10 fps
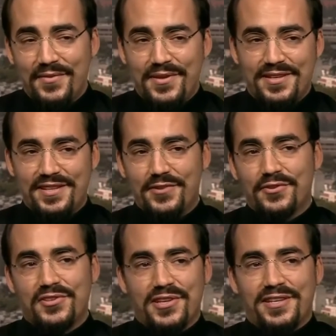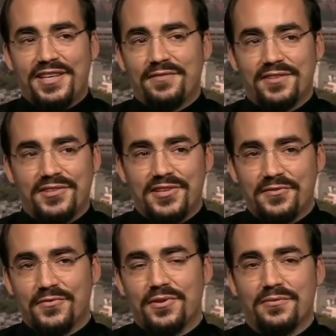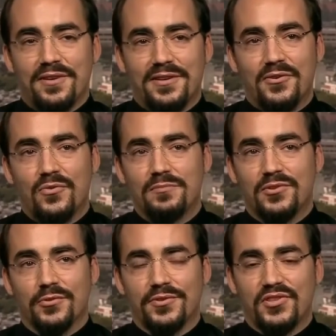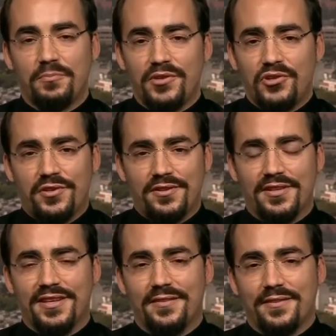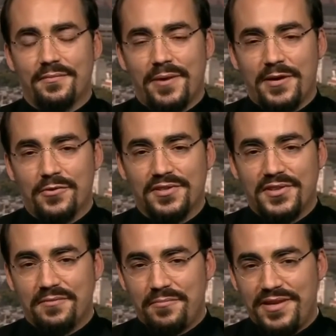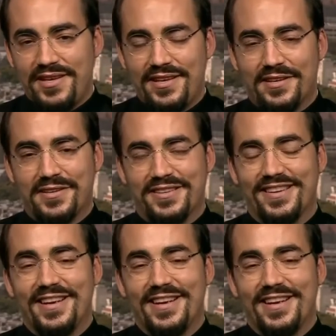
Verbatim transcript: And then on the other side, I have this kind of uh, whimsical suspicion that the powers that be